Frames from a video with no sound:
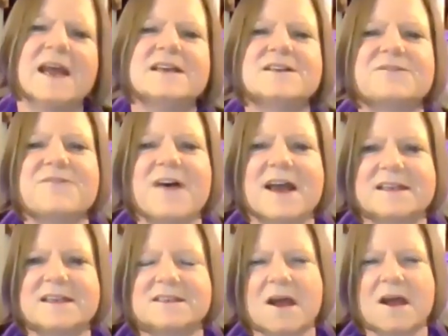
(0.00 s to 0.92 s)
to
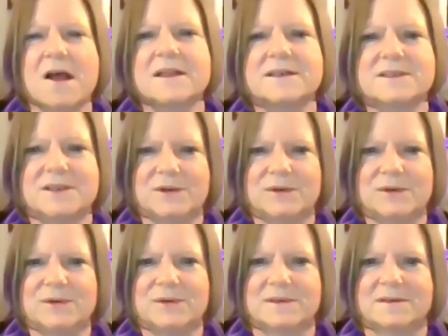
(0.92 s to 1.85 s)
find
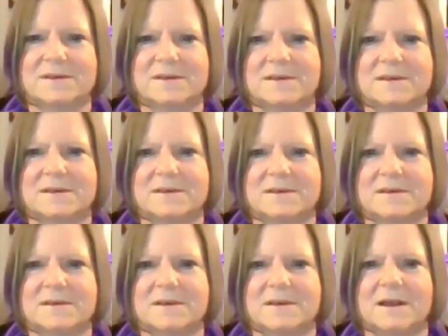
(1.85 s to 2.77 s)
solitude,
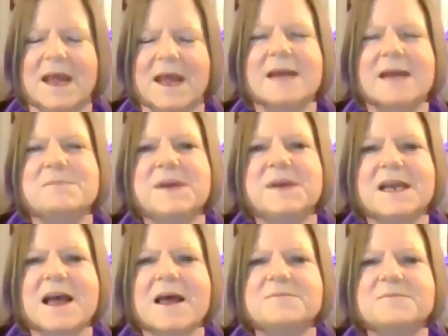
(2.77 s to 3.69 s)
and
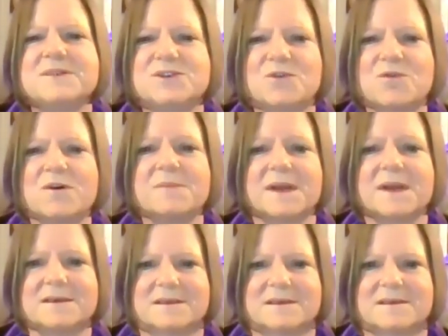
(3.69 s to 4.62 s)
become dormant
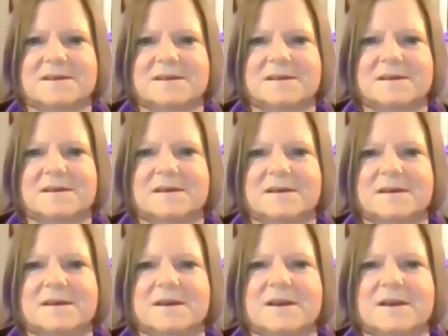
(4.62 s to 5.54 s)

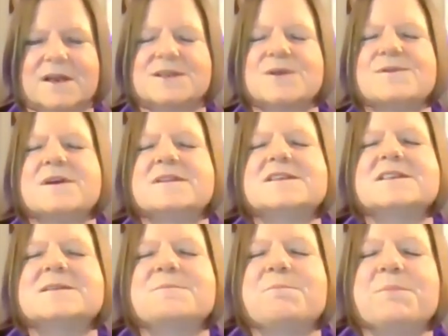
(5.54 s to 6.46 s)
so that the
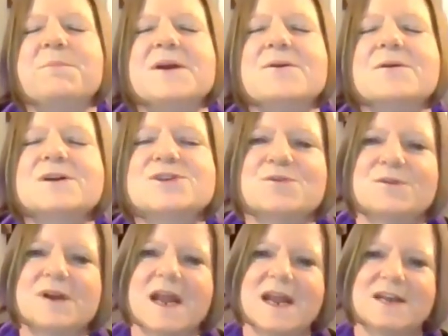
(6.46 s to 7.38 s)
spiritual
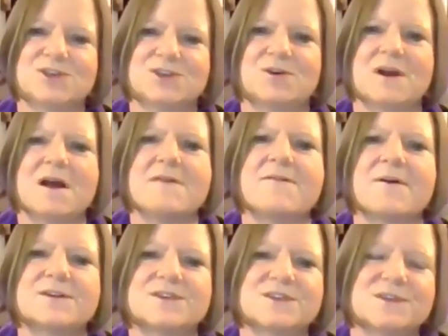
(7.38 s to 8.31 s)
nature of
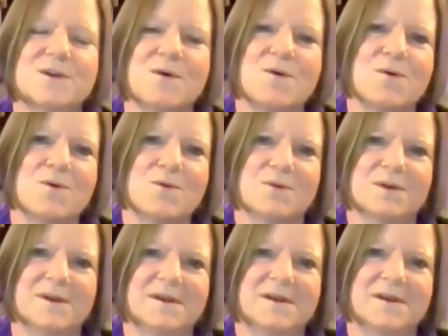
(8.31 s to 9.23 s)
our soul
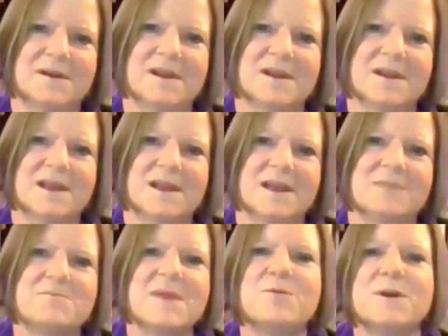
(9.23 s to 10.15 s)

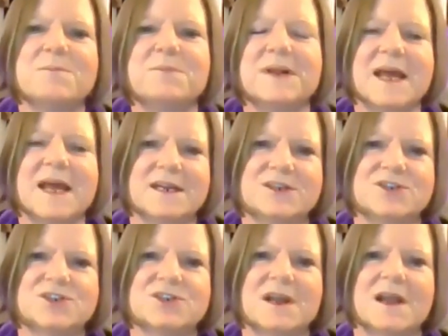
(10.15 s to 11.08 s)
may
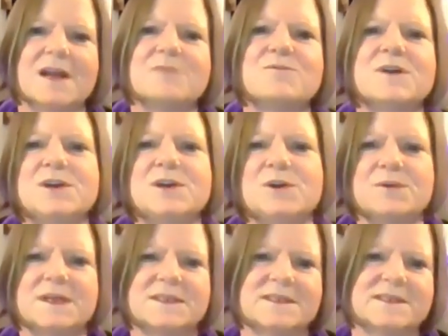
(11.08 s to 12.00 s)
replenish and renew
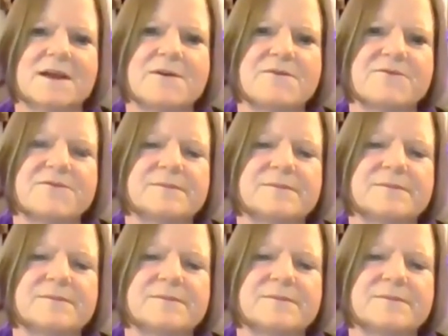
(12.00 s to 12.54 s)
itself.